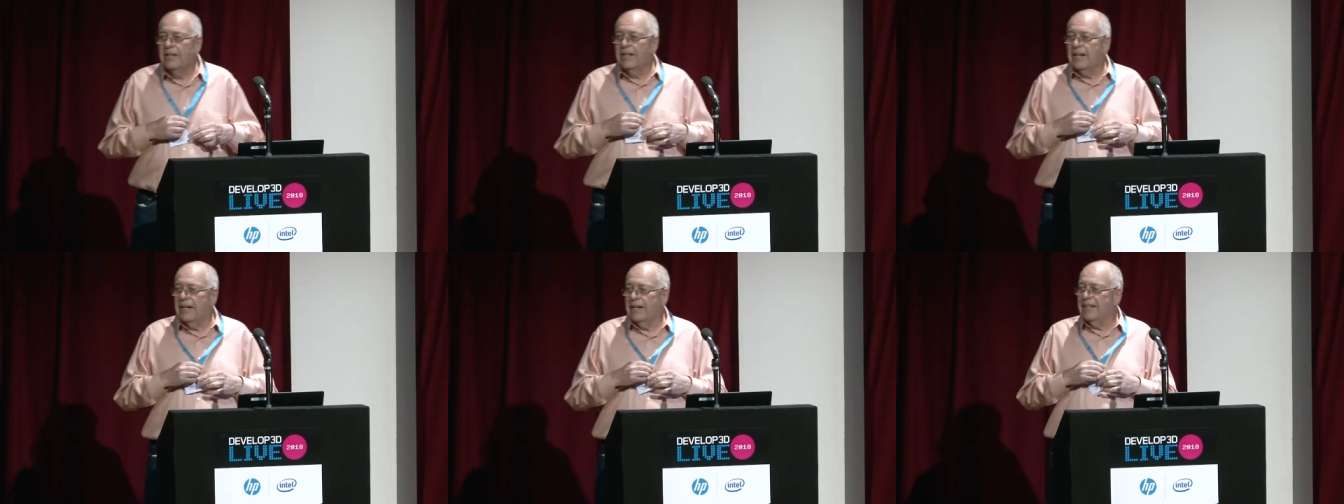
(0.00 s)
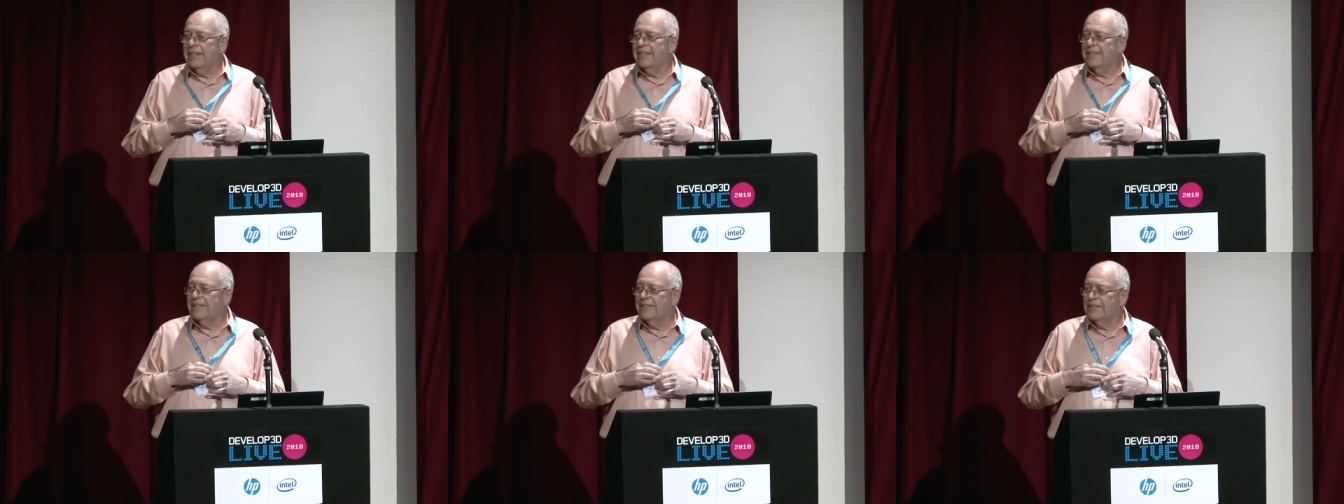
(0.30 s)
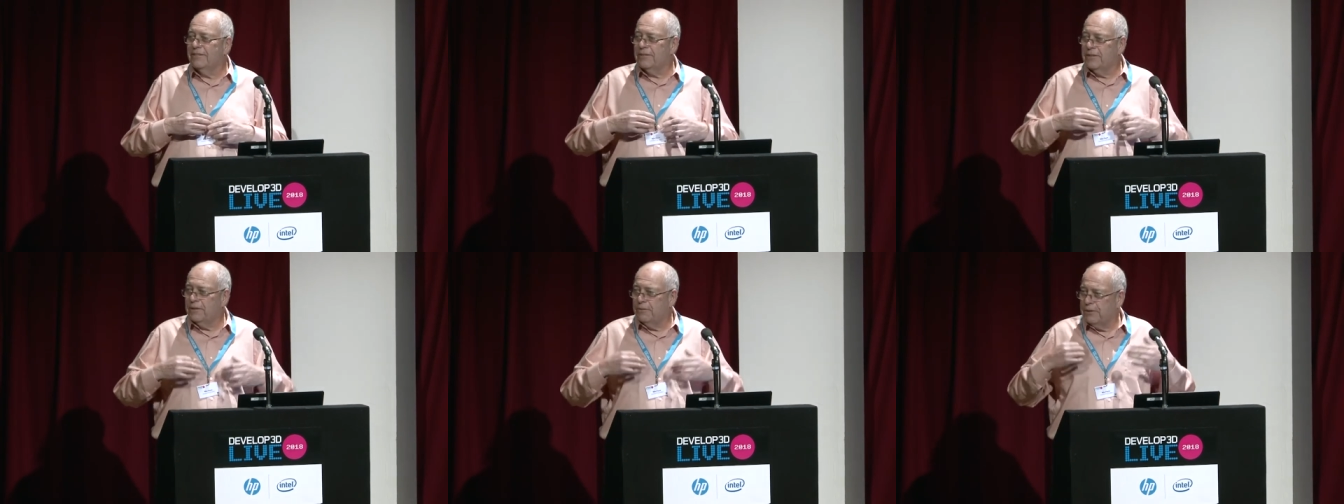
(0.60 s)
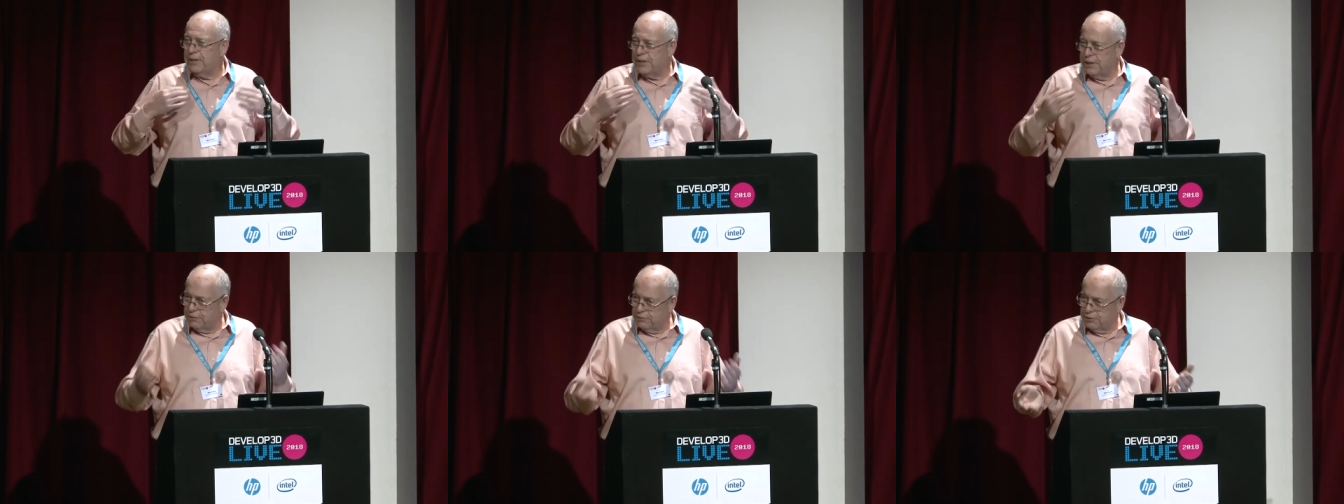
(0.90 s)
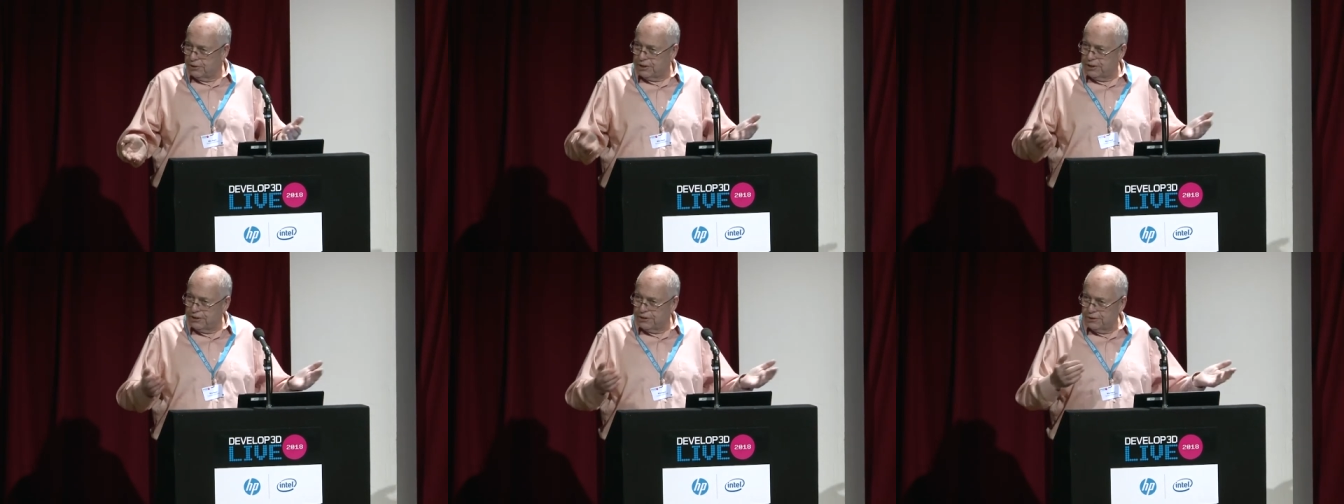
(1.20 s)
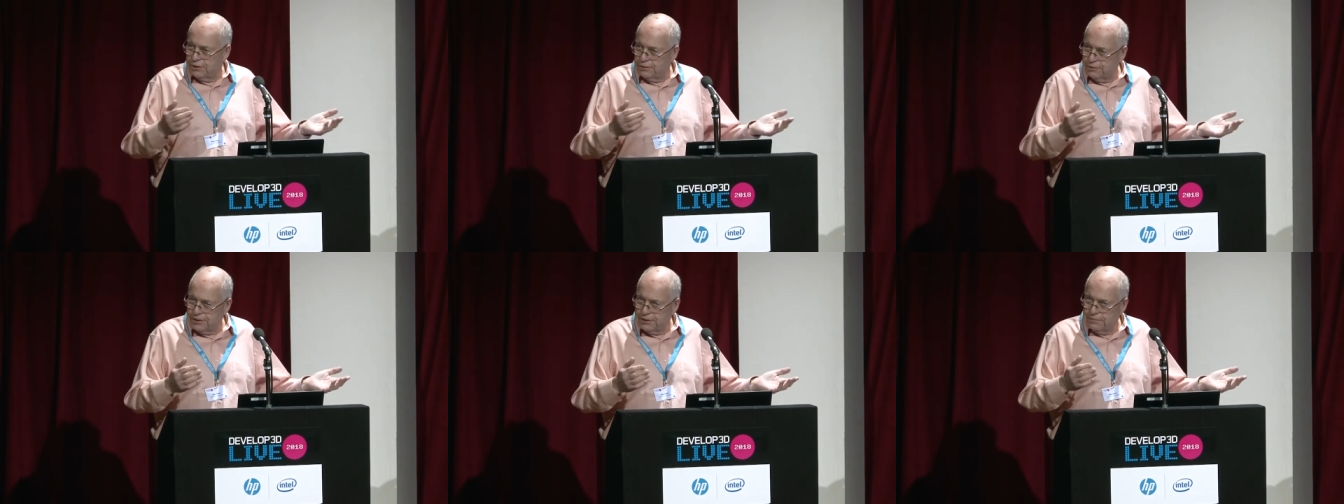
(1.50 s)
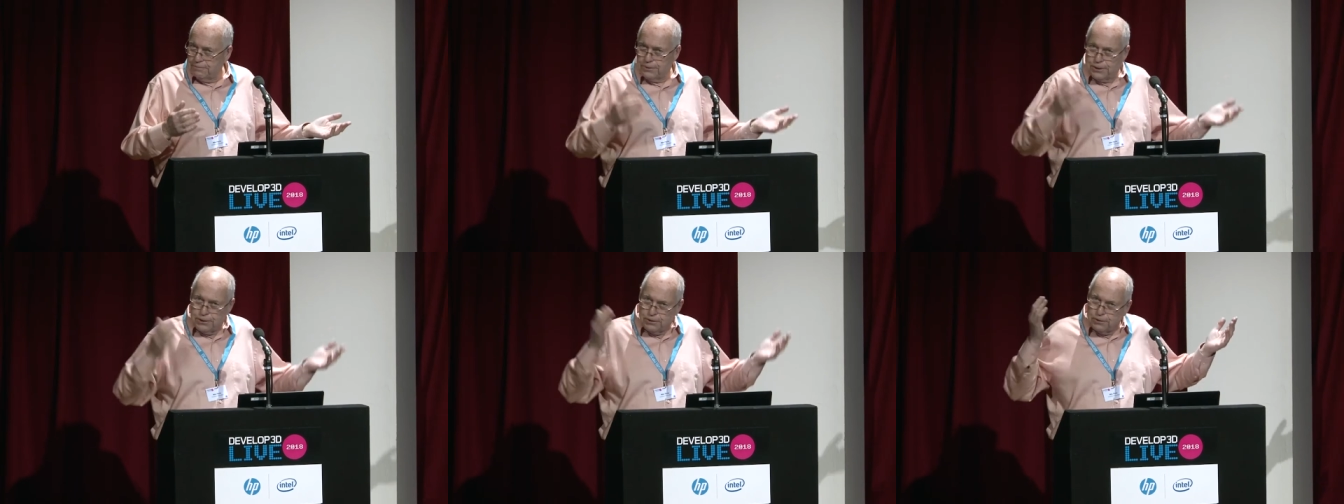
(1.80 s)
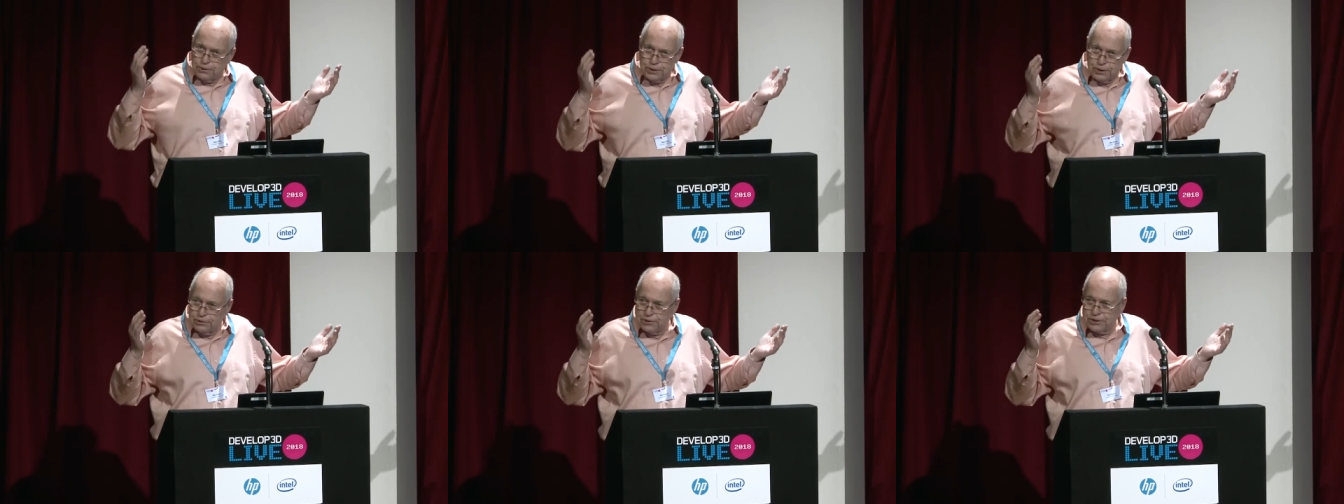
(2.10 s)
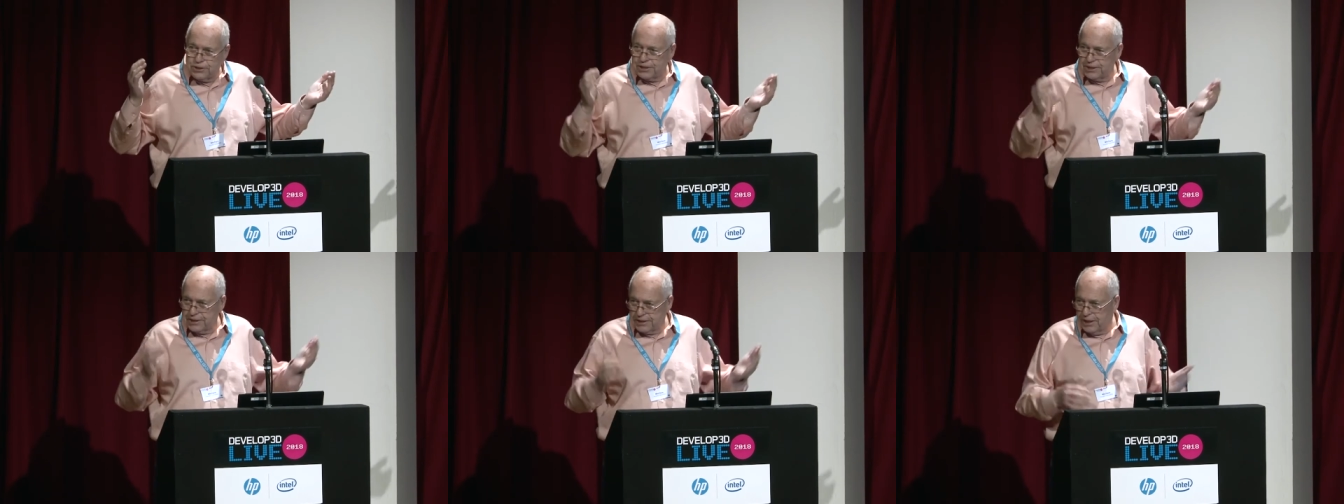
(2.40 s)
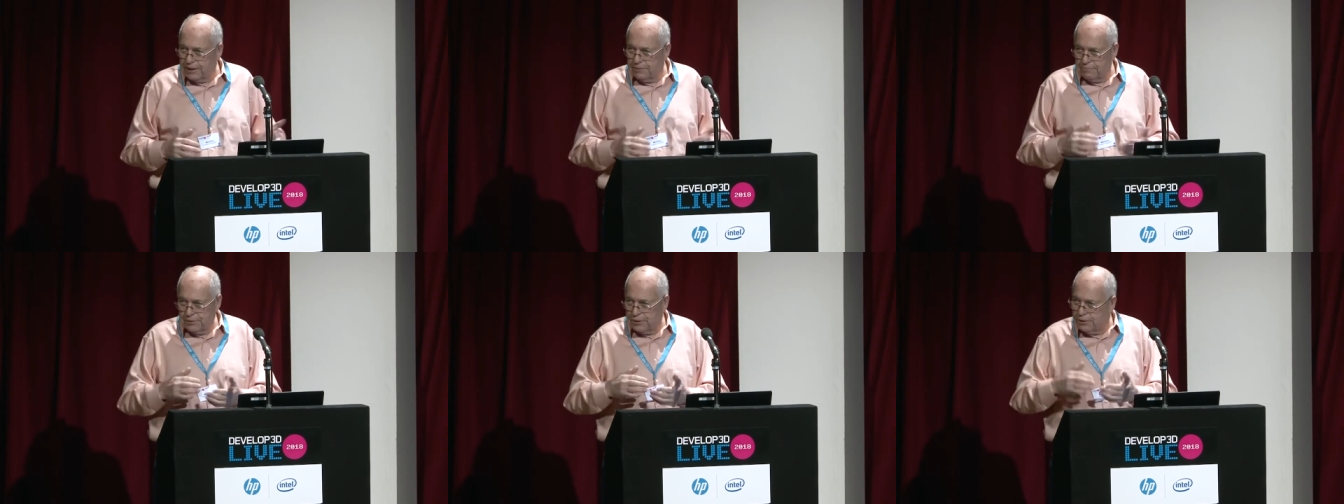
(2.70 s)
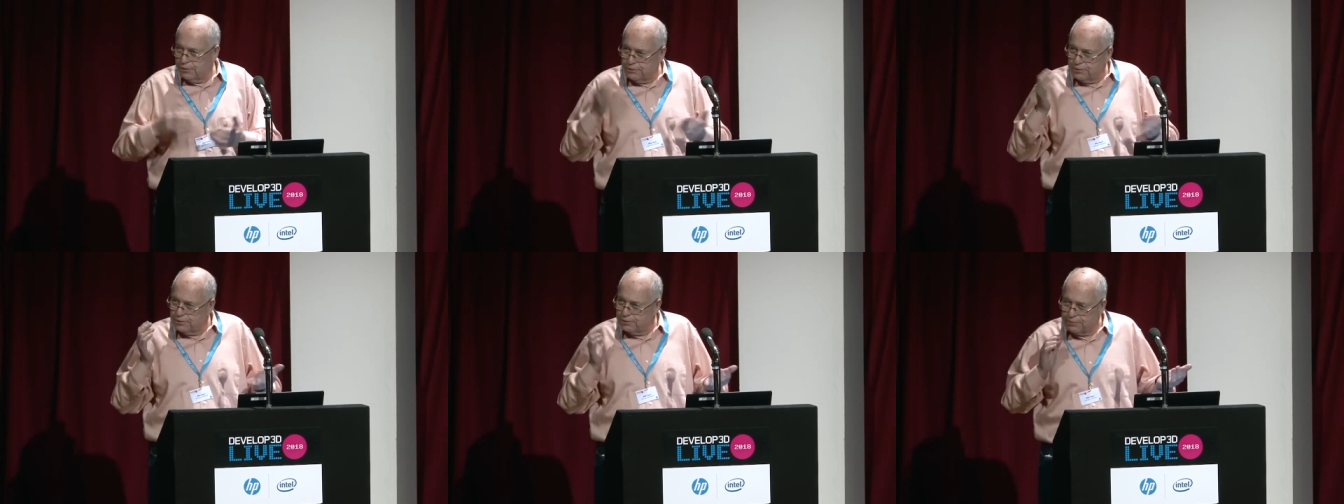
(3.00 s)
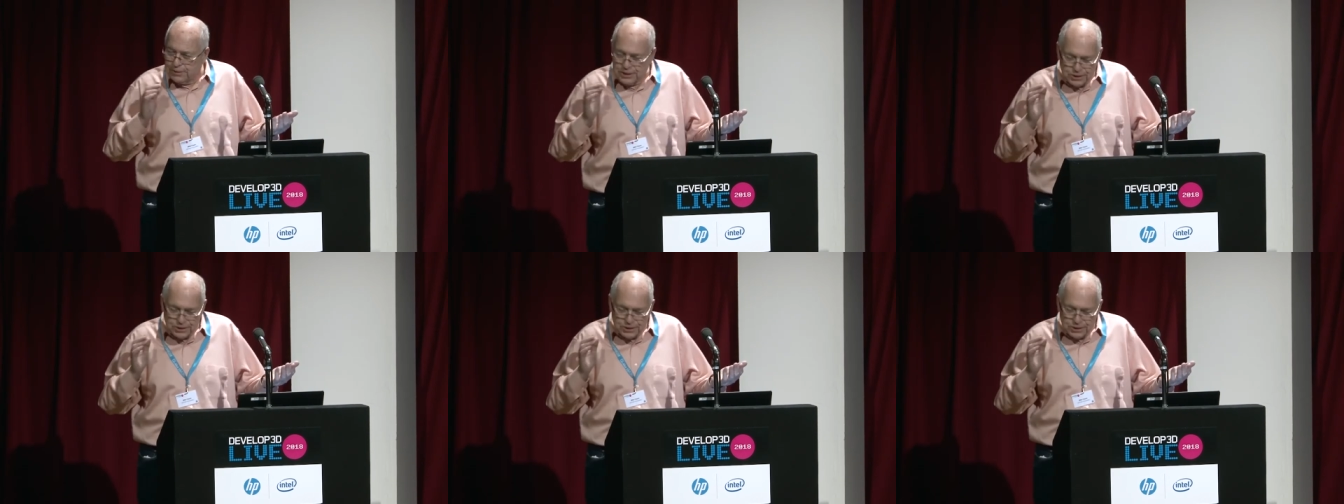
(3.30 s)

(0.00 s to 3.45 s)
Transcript: And we use the tool, if we all use the same tools, we